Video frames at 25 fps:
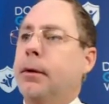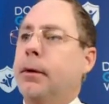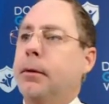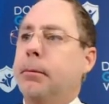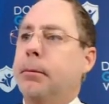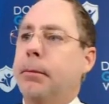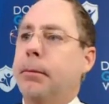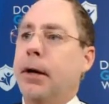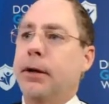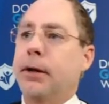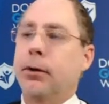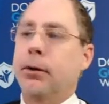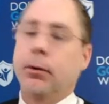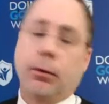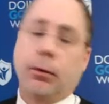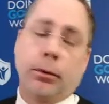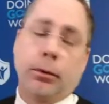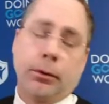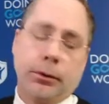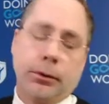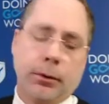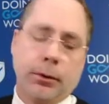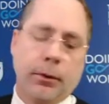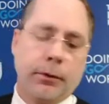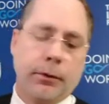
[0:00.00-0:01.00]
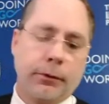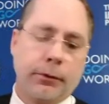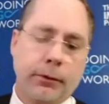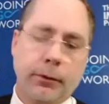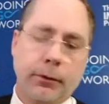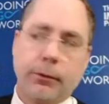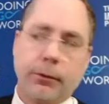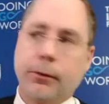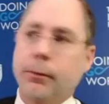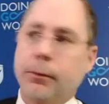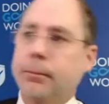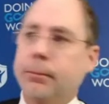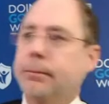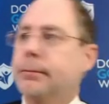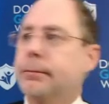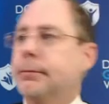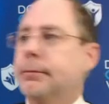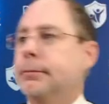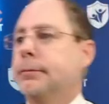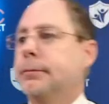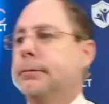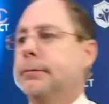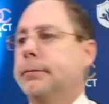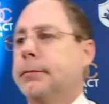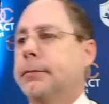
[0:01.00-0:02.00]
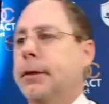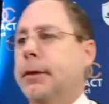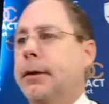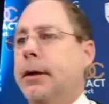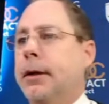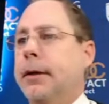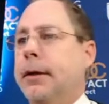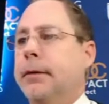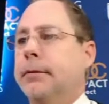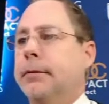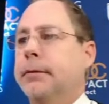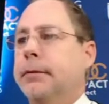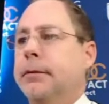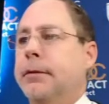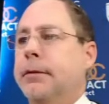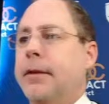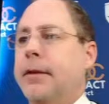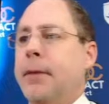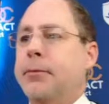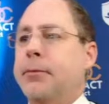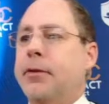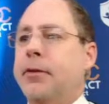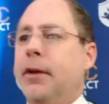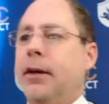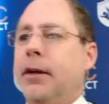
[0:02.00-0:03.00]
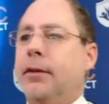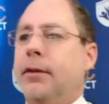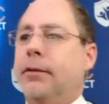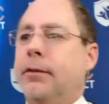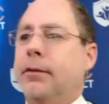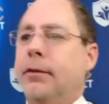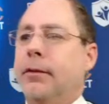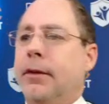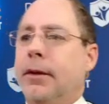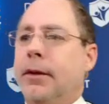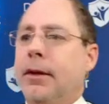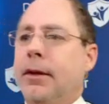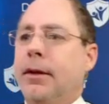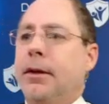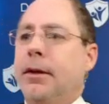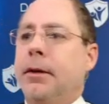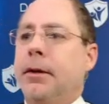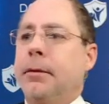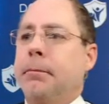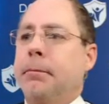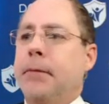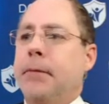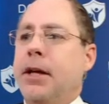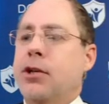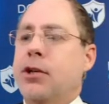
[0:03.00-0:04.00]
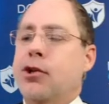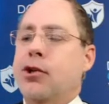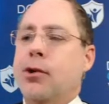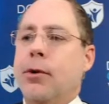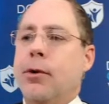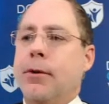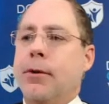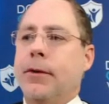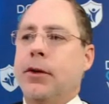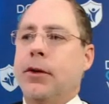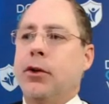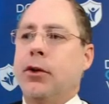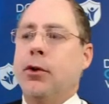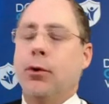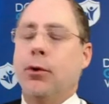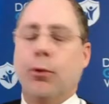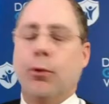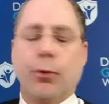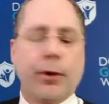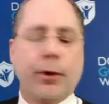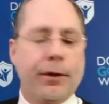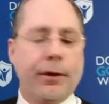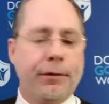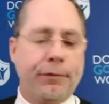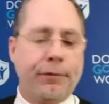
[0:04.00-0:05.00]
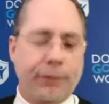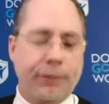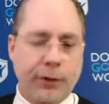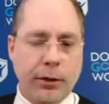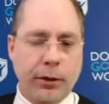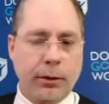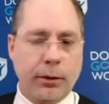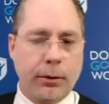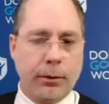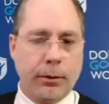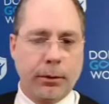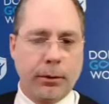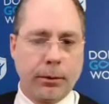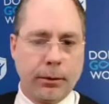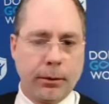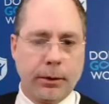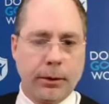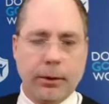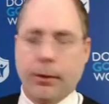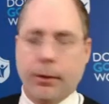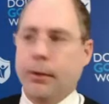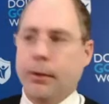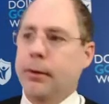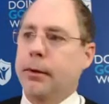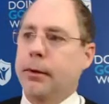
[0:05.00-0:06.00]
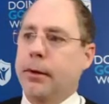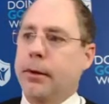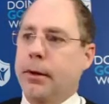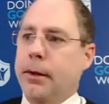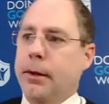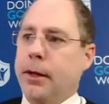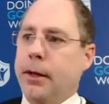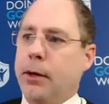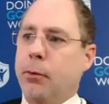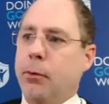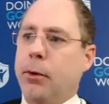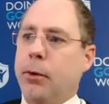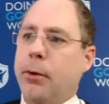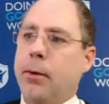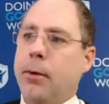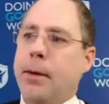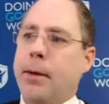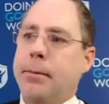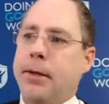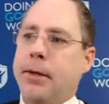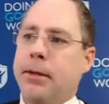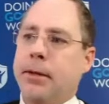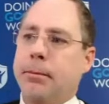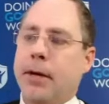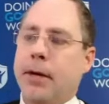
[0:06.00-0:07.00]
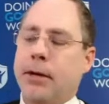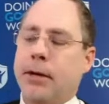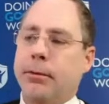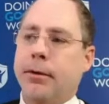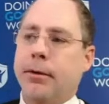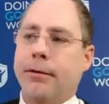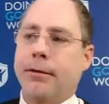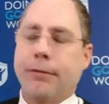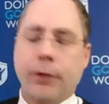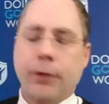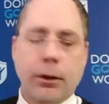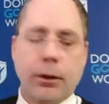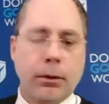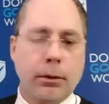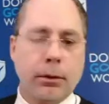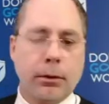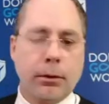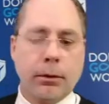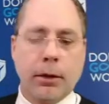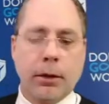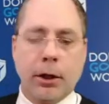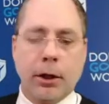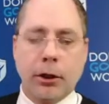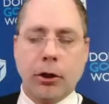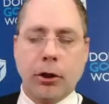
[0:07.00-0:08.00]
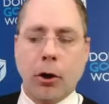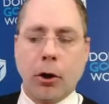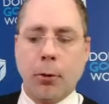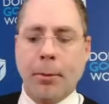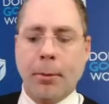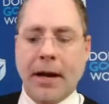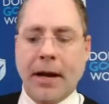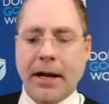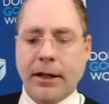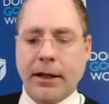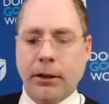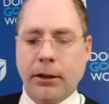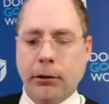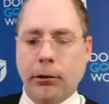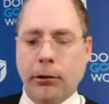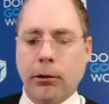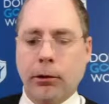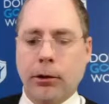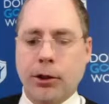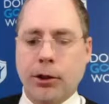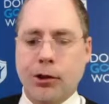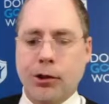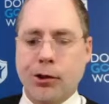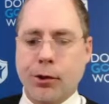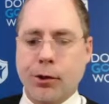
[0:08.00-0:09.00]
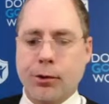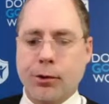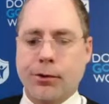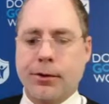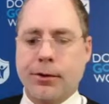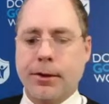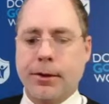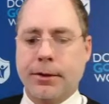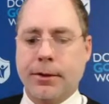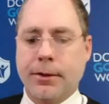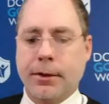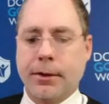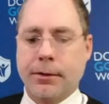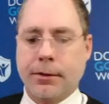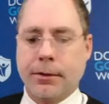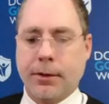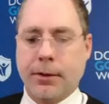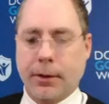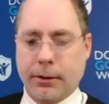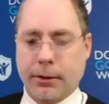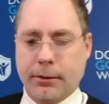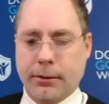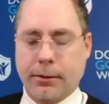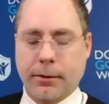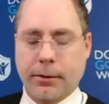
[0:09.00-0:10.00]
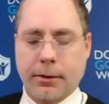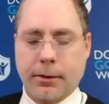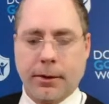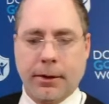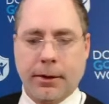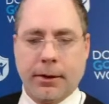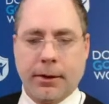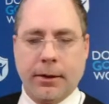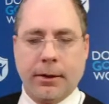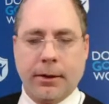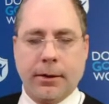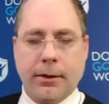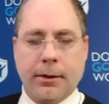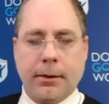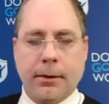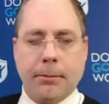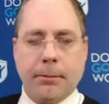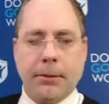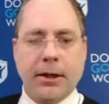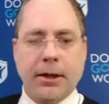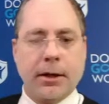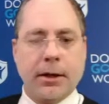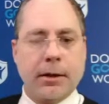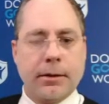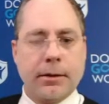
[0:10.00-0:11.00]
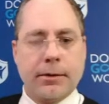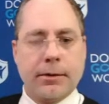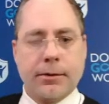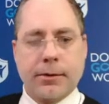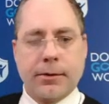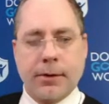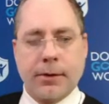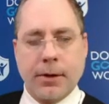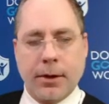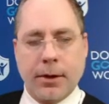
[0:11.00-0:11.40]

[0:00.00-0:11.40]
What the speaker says: by Google, who owns YouTube. All right. Step 6, make sure that you review. And what do I mean by review? Go back and look at your statistics, because